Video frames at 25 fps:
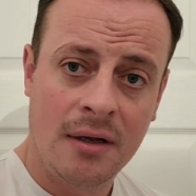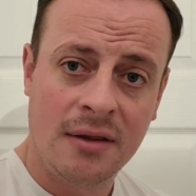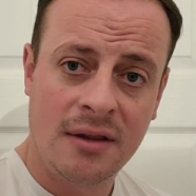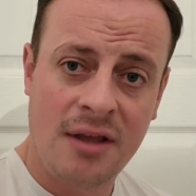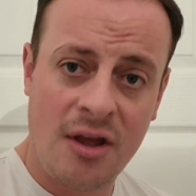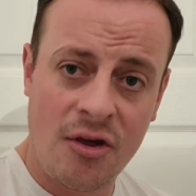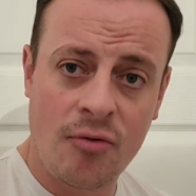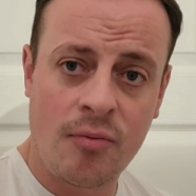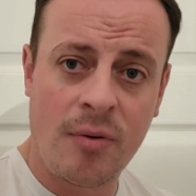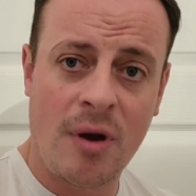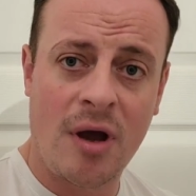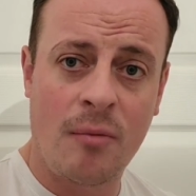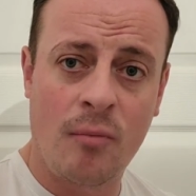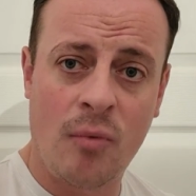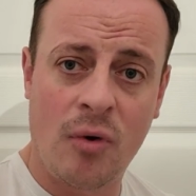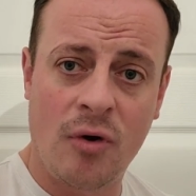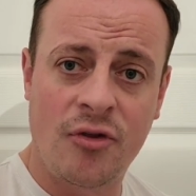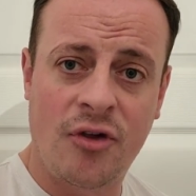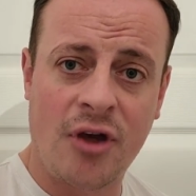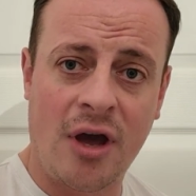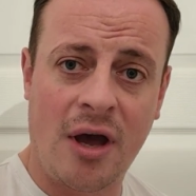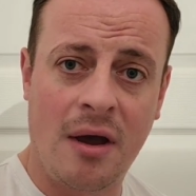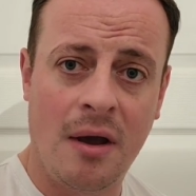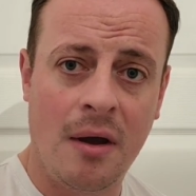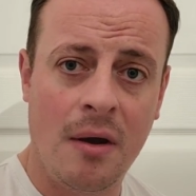This one
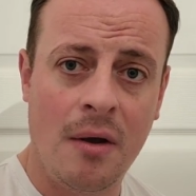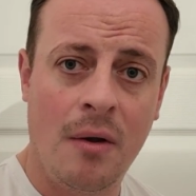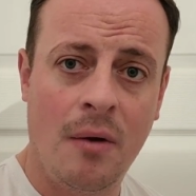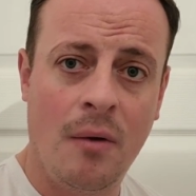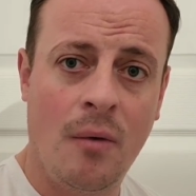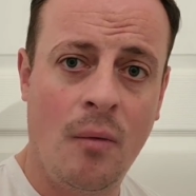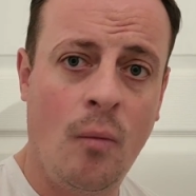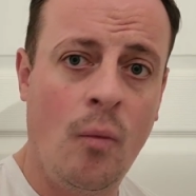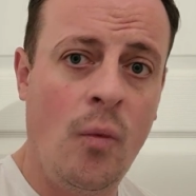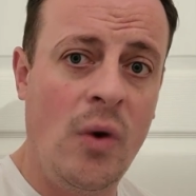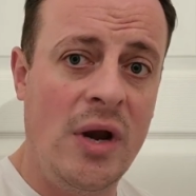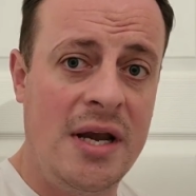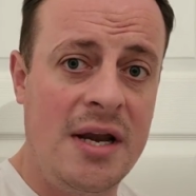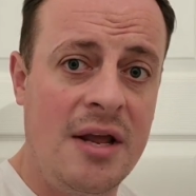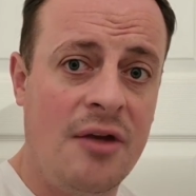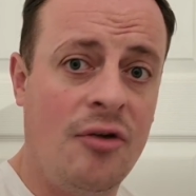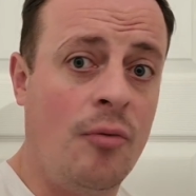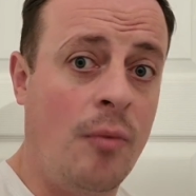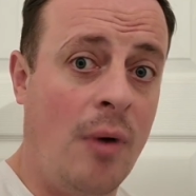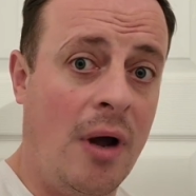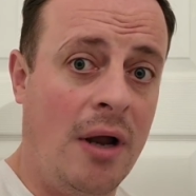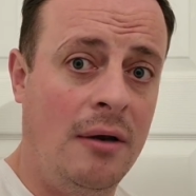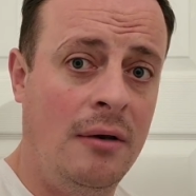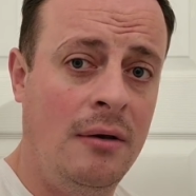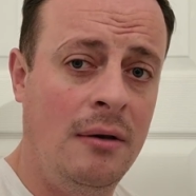was a, win this
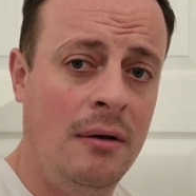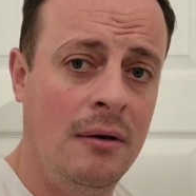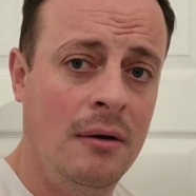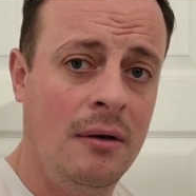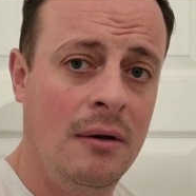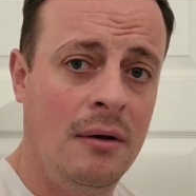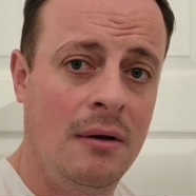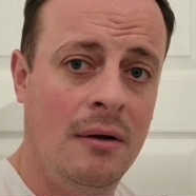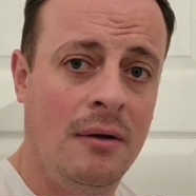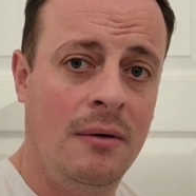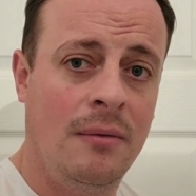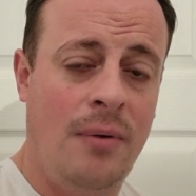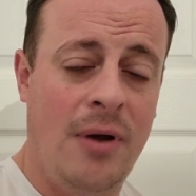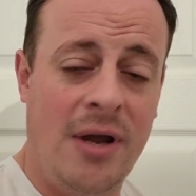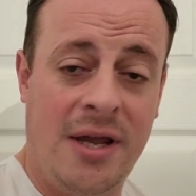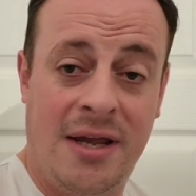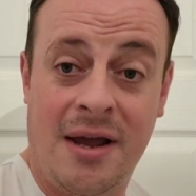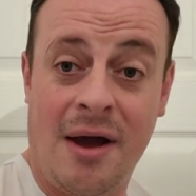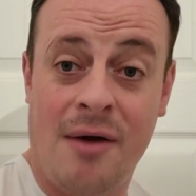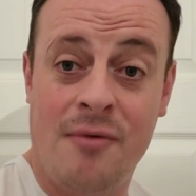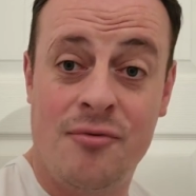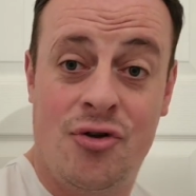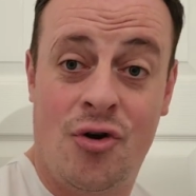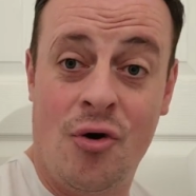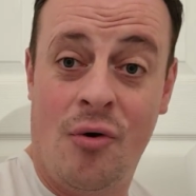one, we
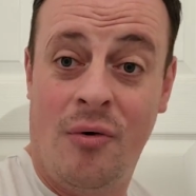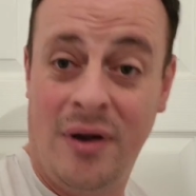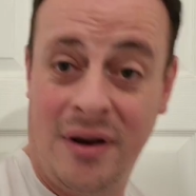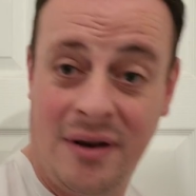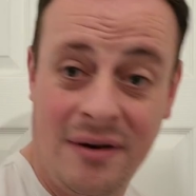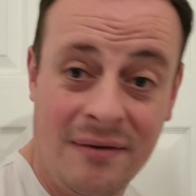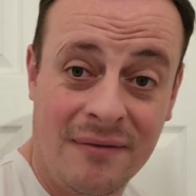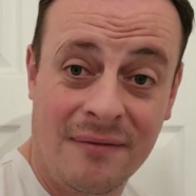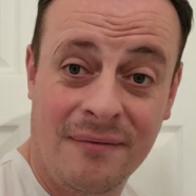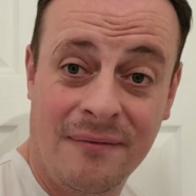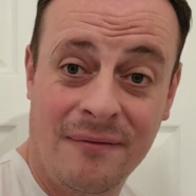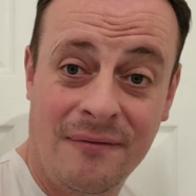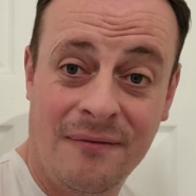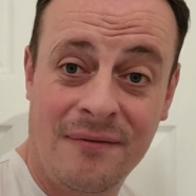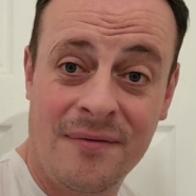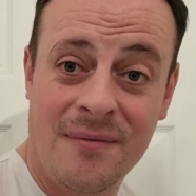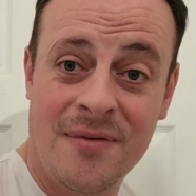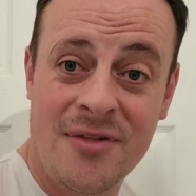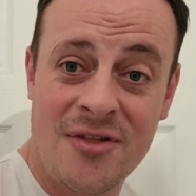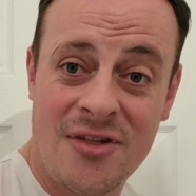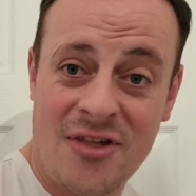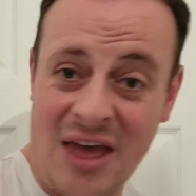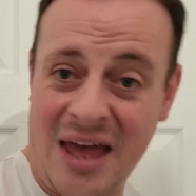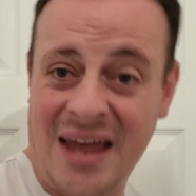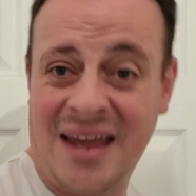go joint
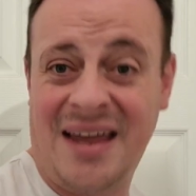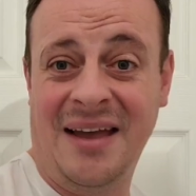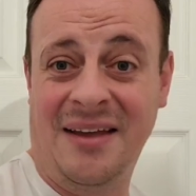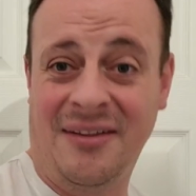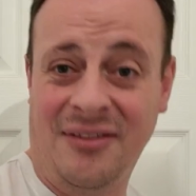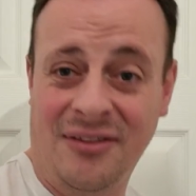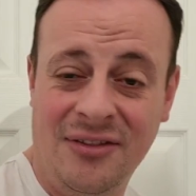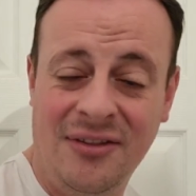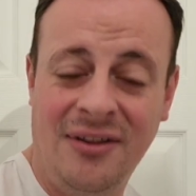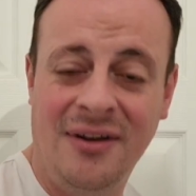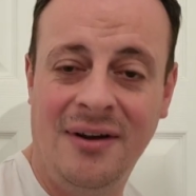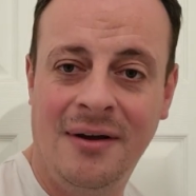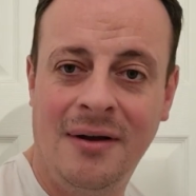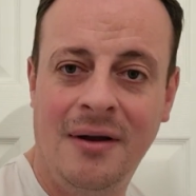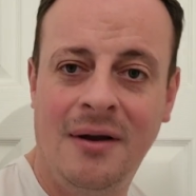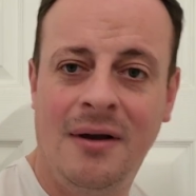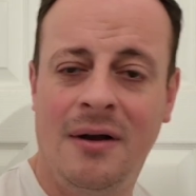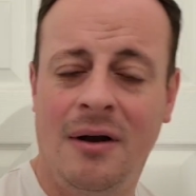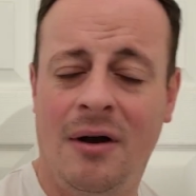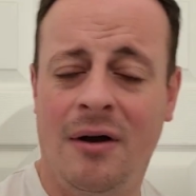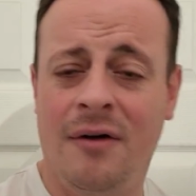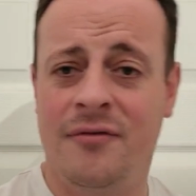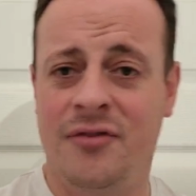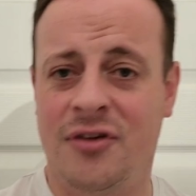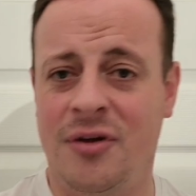2nd.
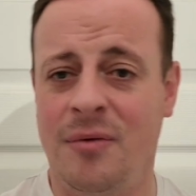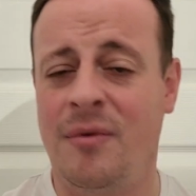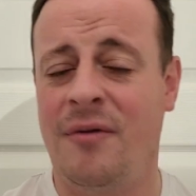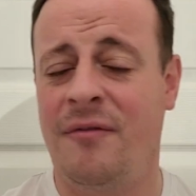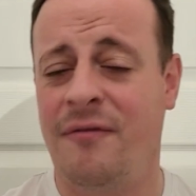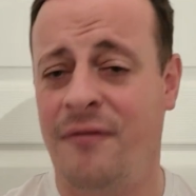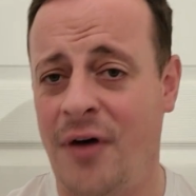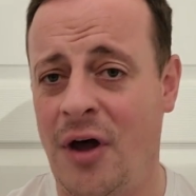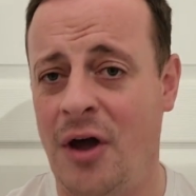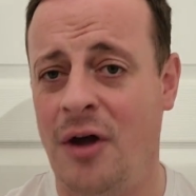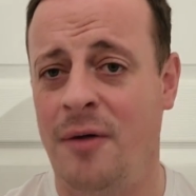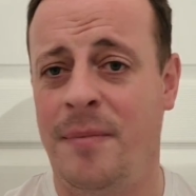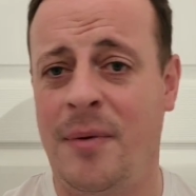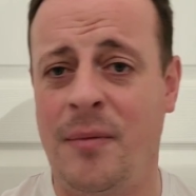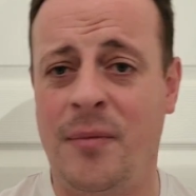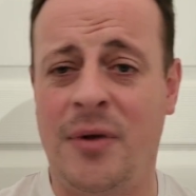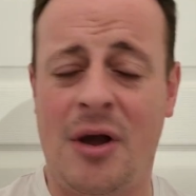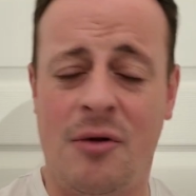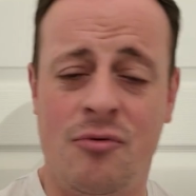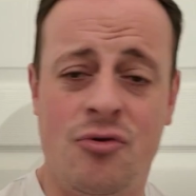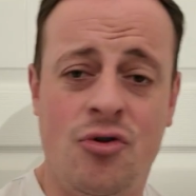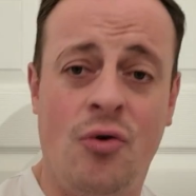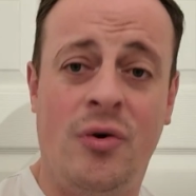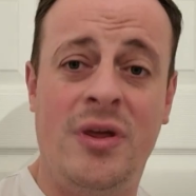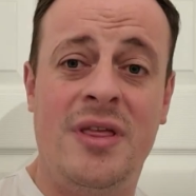Obviously we're 3rd, but we
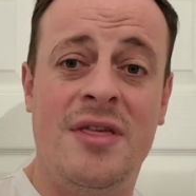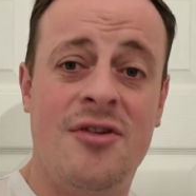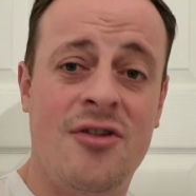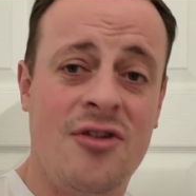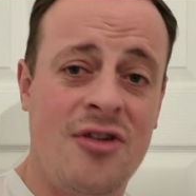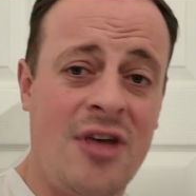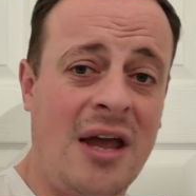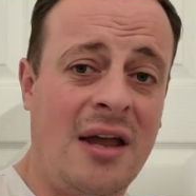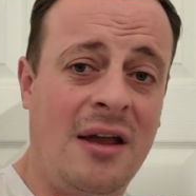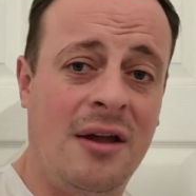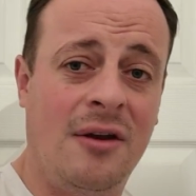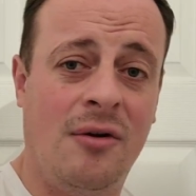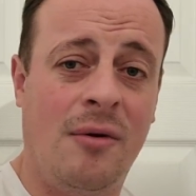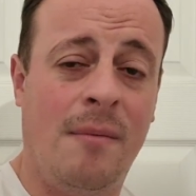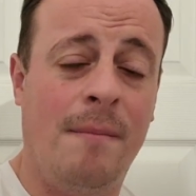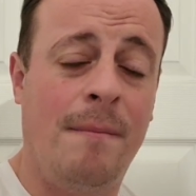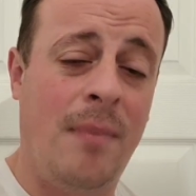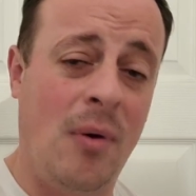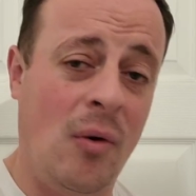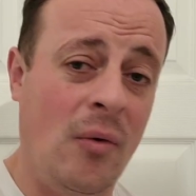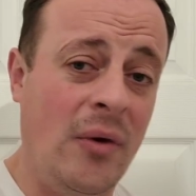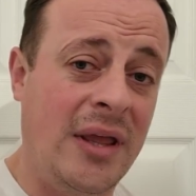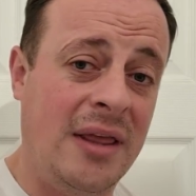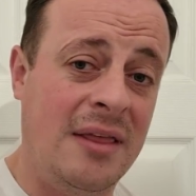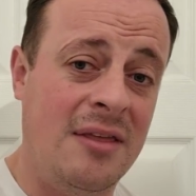go joint 2nd on
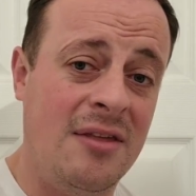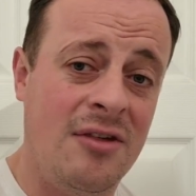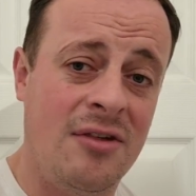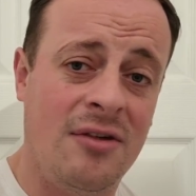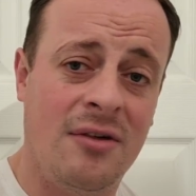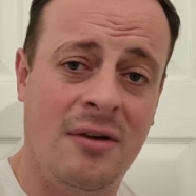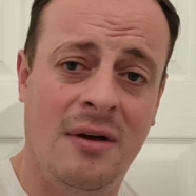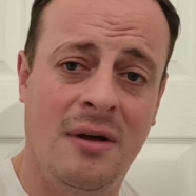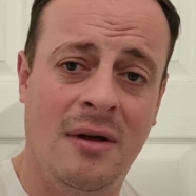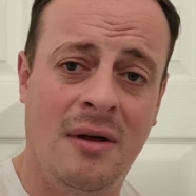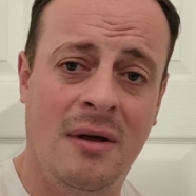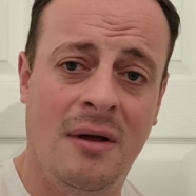points.